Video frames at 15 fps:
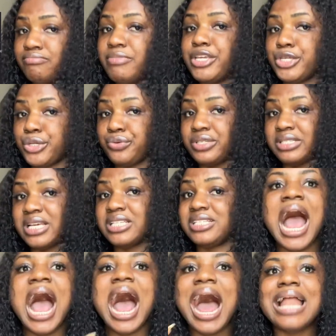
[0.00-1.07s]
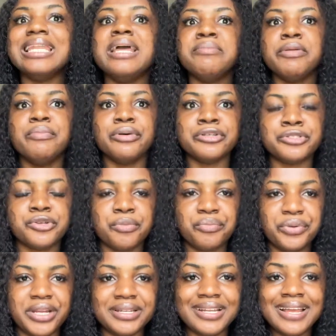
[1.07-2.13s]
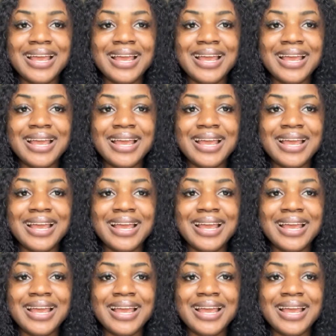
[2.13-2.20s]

make your research and let me bust your brain.